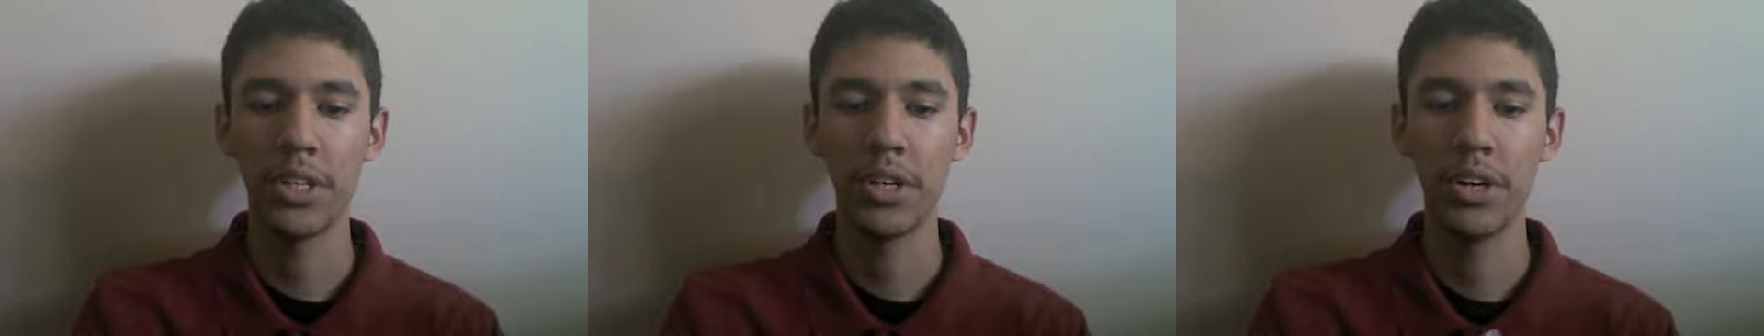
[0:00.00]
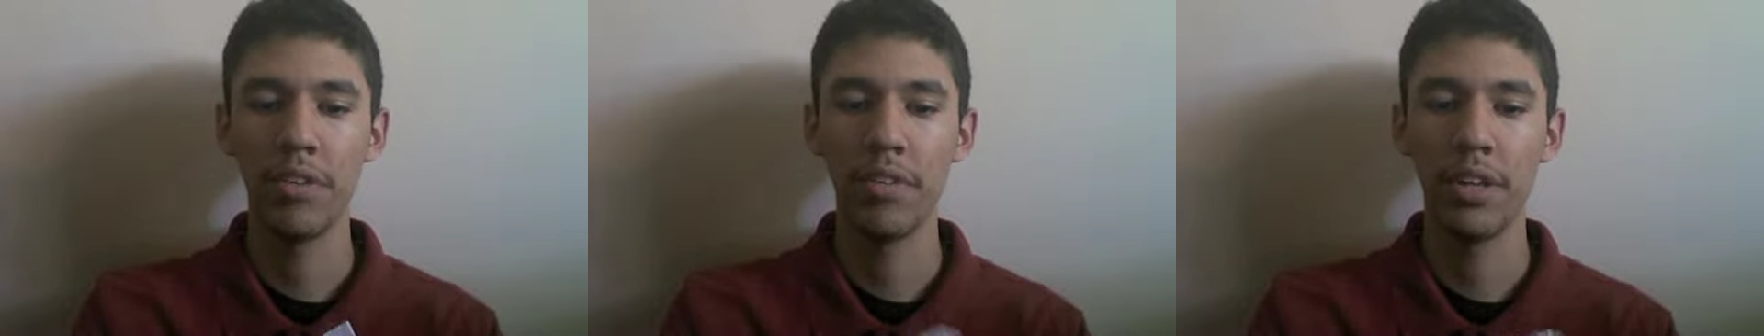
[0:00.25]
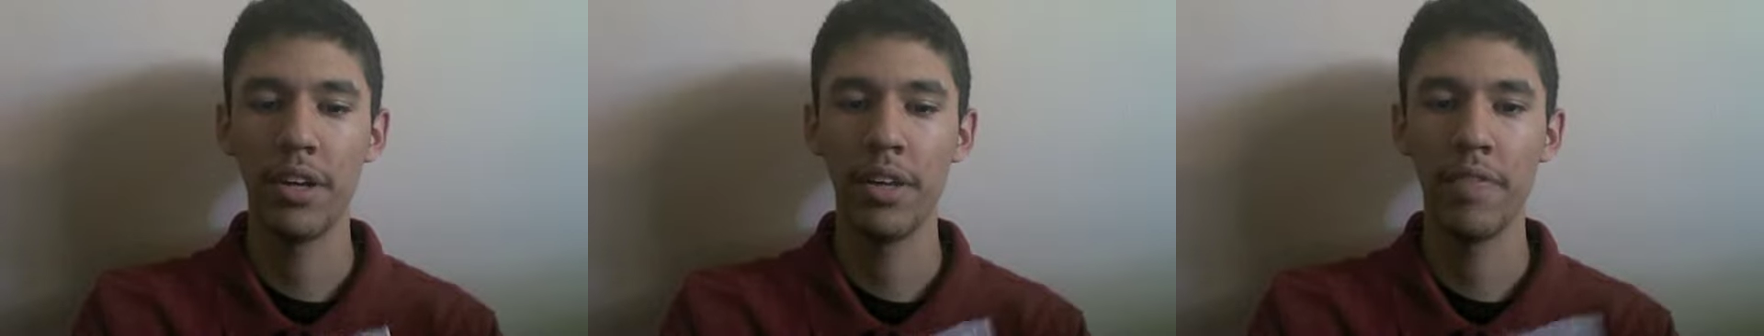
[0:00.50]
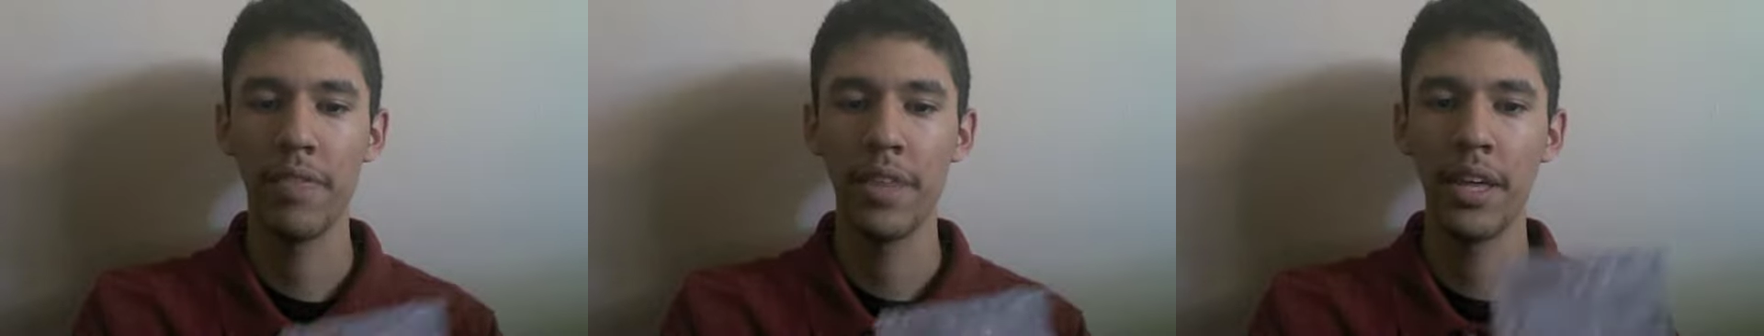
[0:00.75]
of the
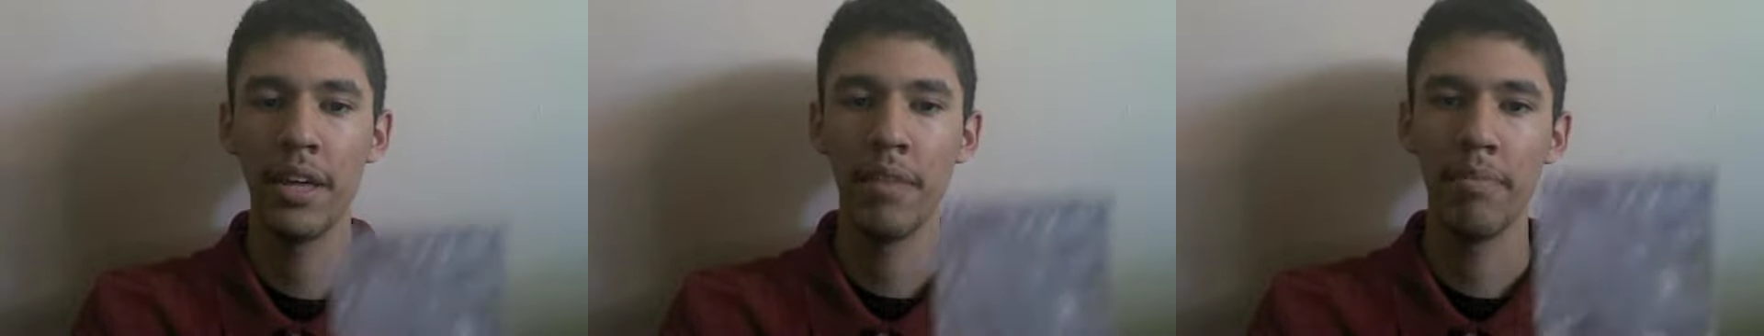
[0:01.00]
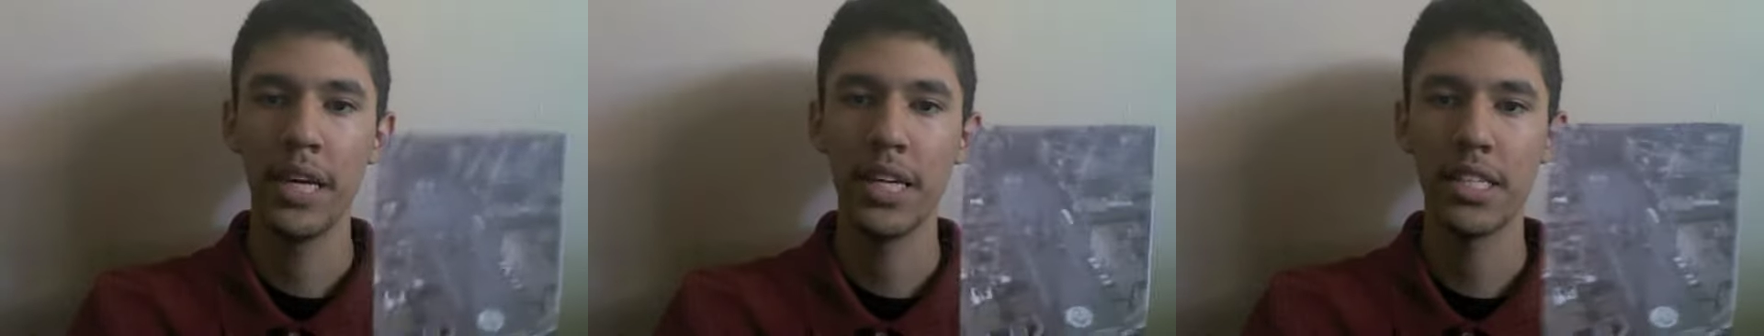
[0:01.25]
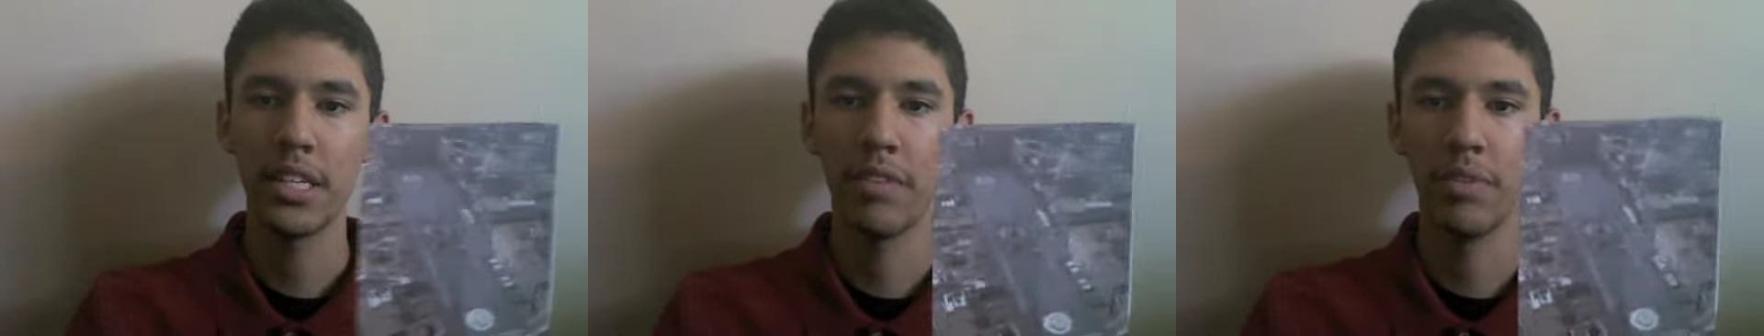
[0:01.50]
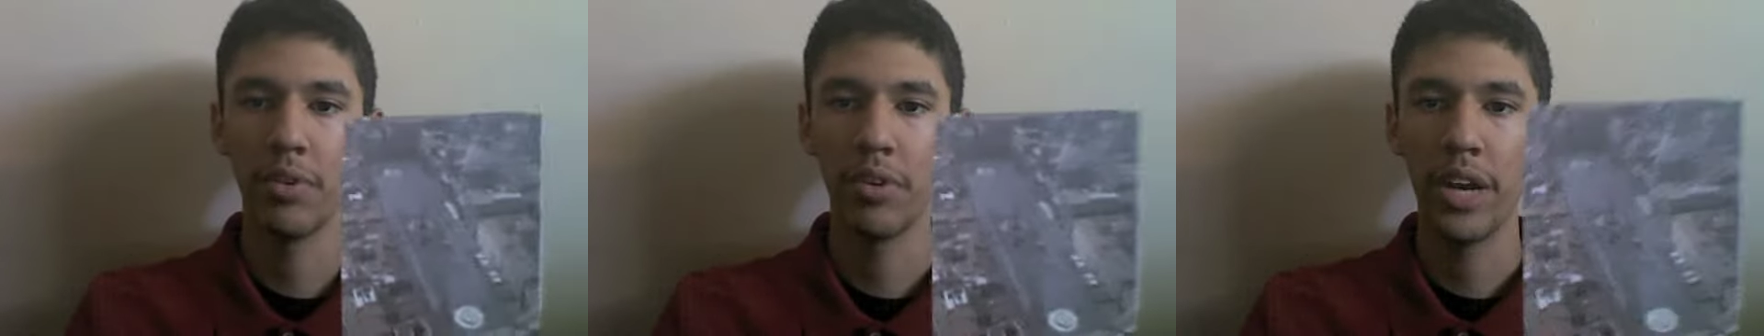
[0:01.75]
Piazza
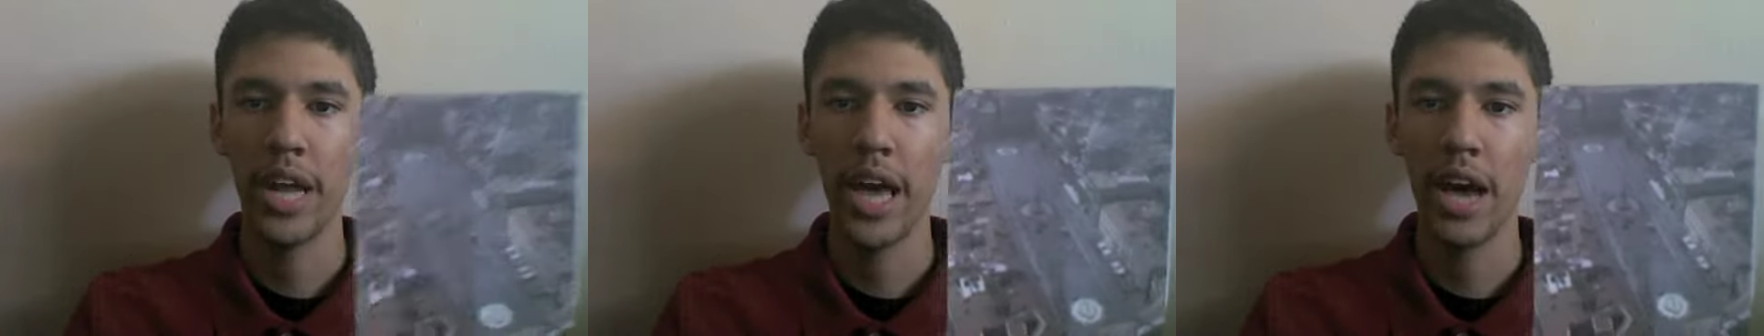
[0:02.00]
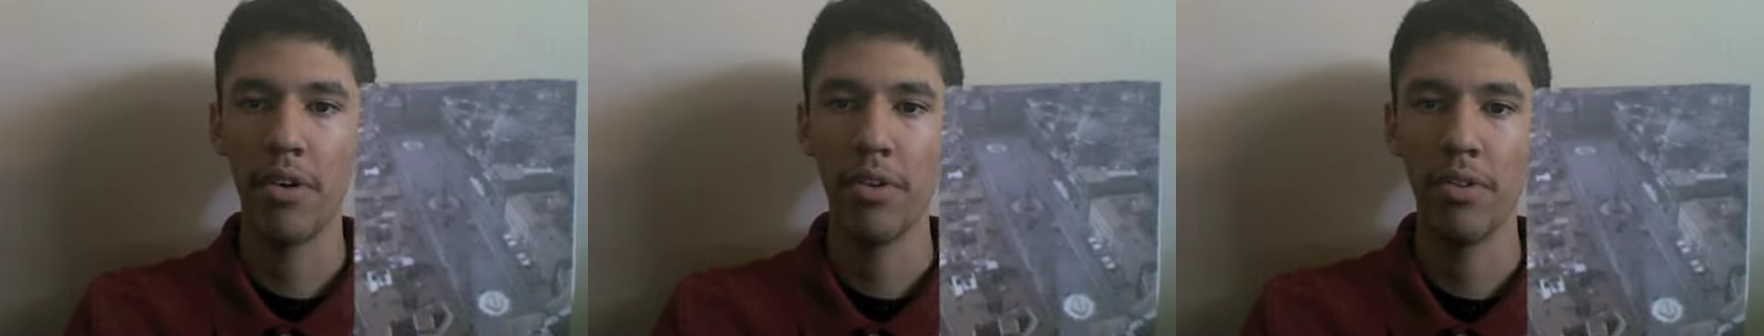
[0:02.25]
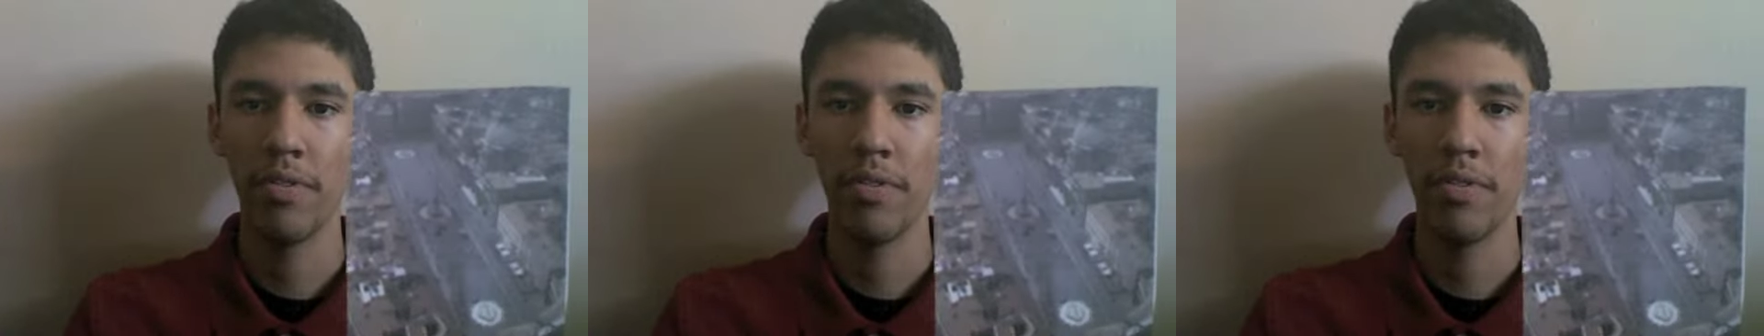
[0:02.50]
Navona now,